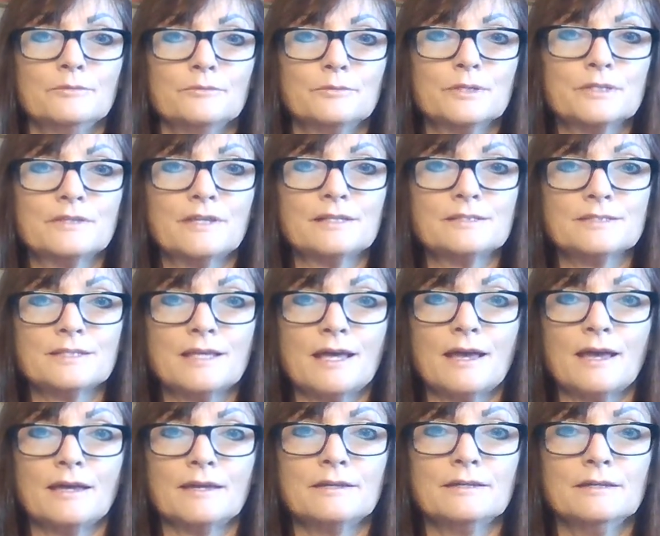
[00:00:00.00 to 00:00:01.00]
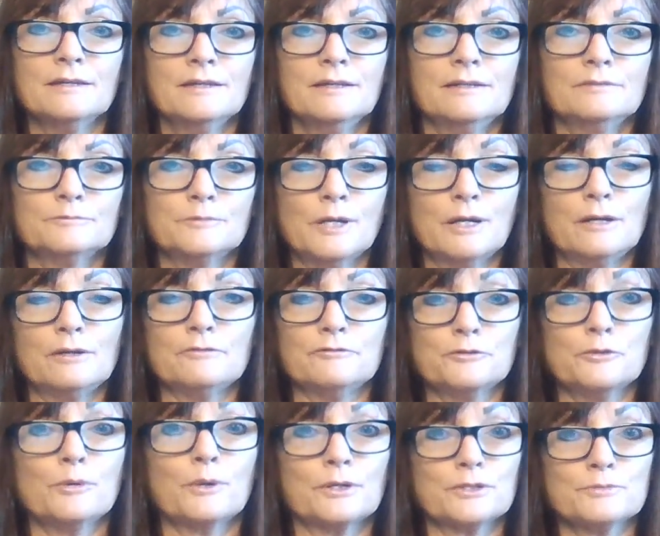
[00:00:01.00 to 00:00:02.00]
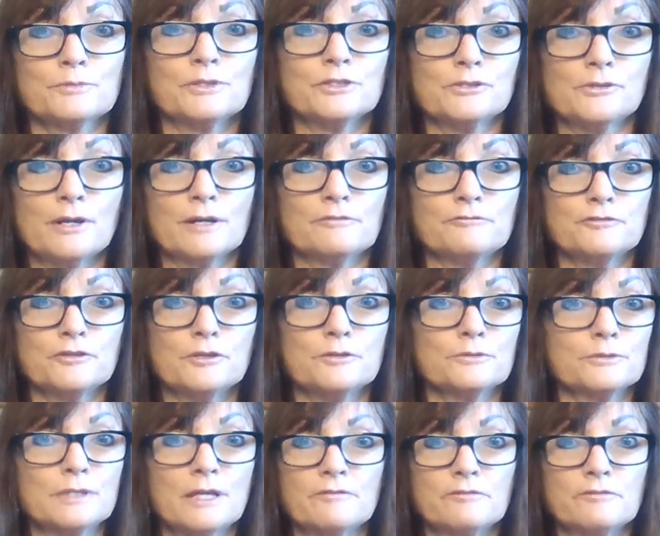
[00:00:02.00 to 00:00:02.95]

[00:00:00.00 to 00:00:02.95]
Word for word: Would they say, well, of course, when you're at a funeral,